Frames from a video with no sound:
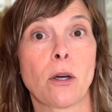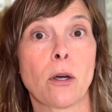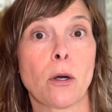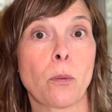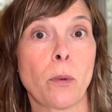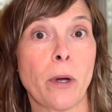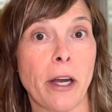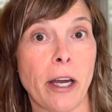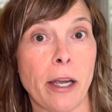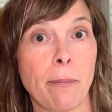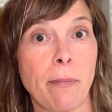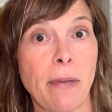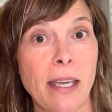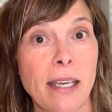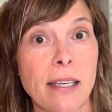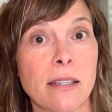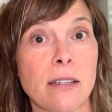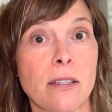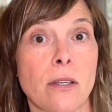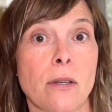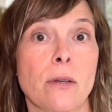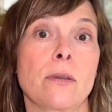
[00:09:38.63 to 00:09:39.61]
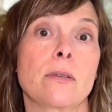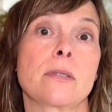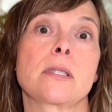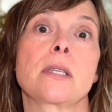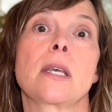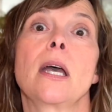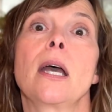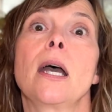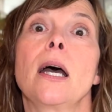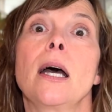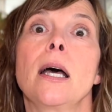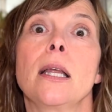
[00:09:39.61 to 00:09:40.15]
or where I make those,
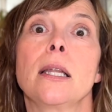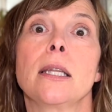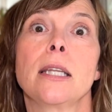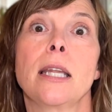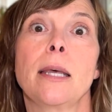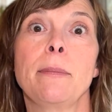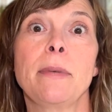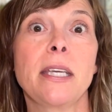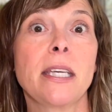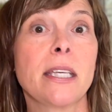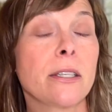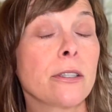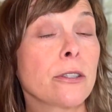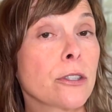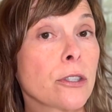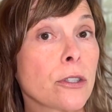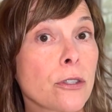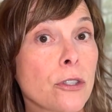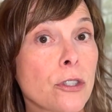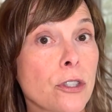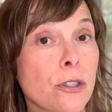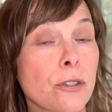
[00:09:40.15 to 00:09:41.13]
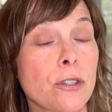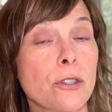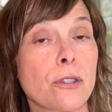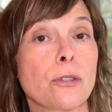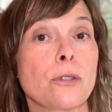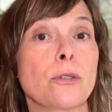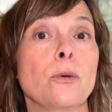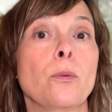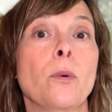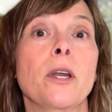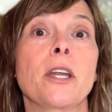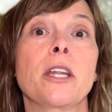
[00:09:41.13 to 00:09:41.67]
let me introduce you
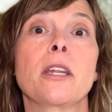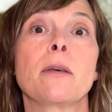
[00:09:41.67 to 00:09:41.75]
to one